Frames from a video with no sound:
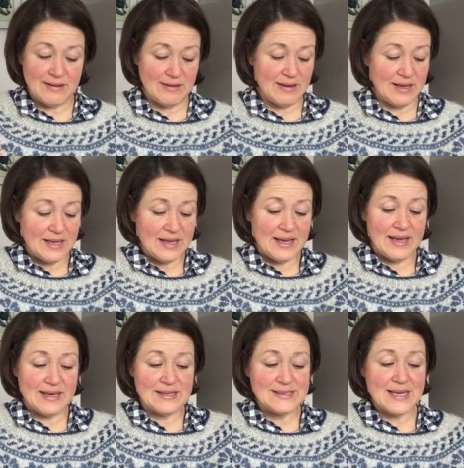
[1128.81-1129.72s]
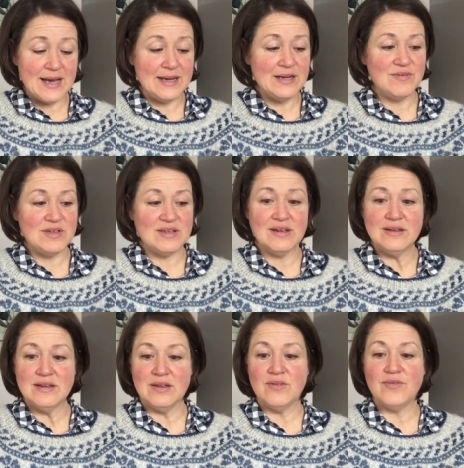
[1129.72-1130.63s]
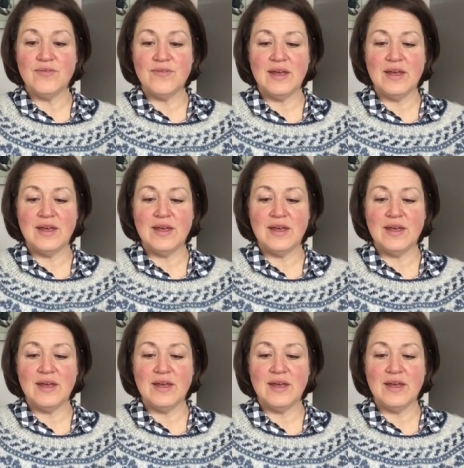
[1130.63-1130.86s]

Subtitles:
and it gets kind of addictive.